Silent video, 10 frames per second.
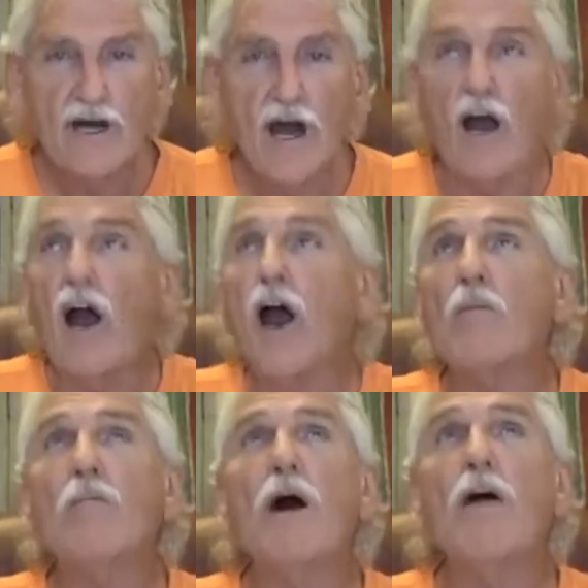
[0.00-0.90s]

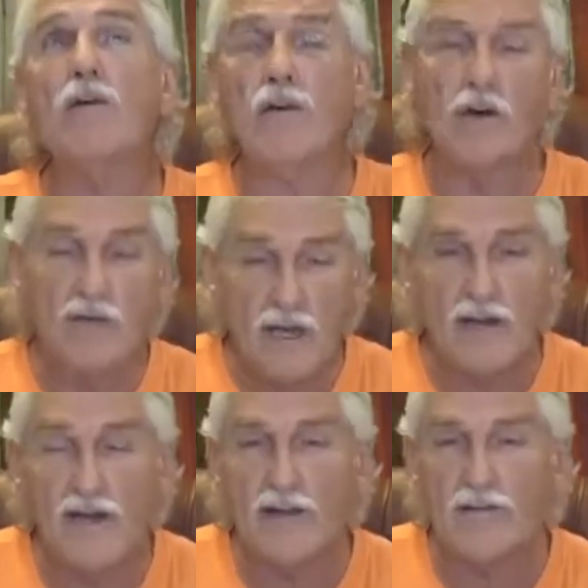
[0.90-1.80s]
our mother
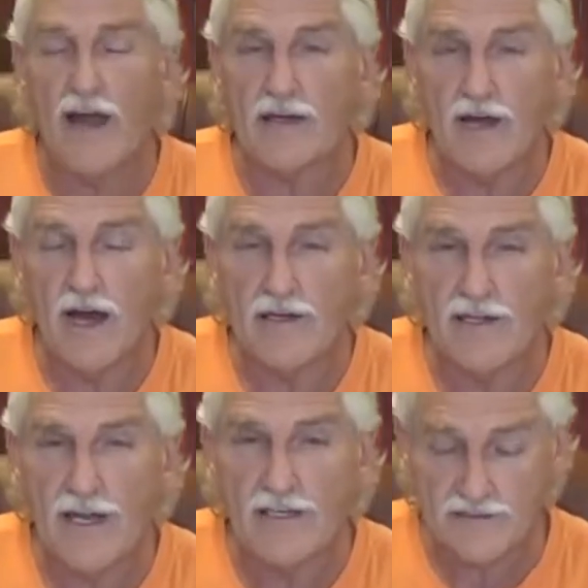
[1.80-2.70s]
in that
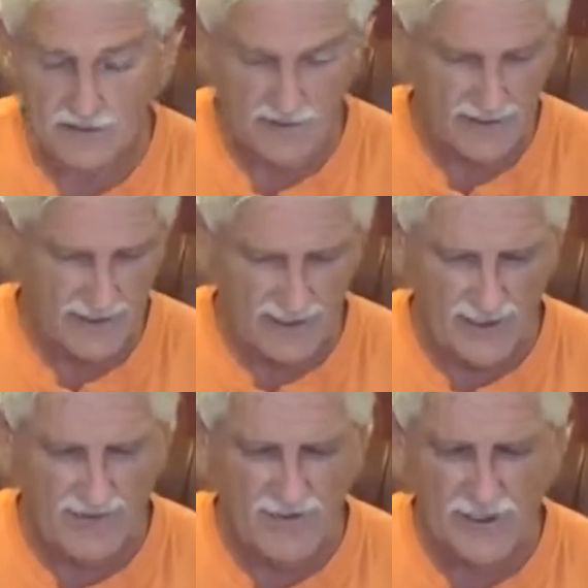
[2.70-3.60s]
context,
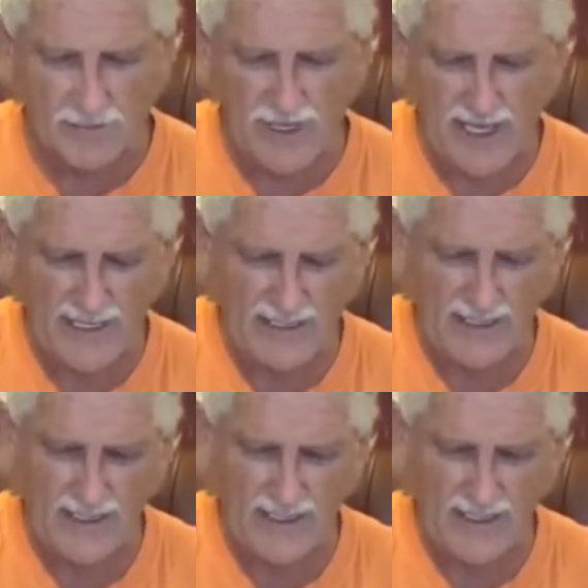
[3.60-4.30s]
here on this planet.